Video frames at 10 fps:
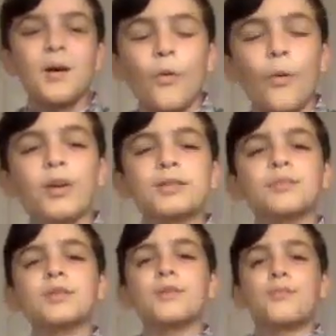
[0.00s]
What are some
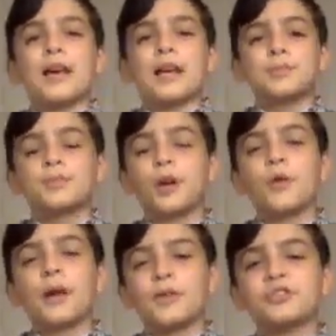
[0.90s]
of the best pro
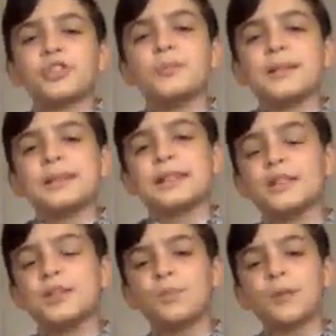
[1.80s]

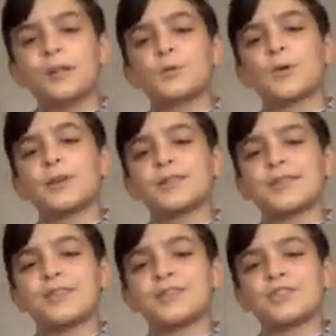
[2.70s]
LGBTQ plus
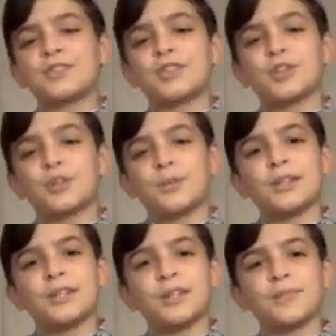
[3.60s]
organizations in your
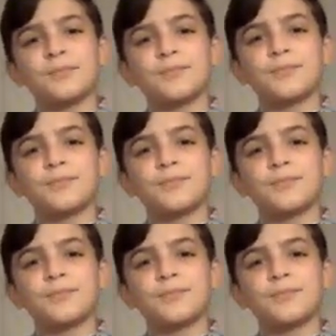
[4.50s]
opinion?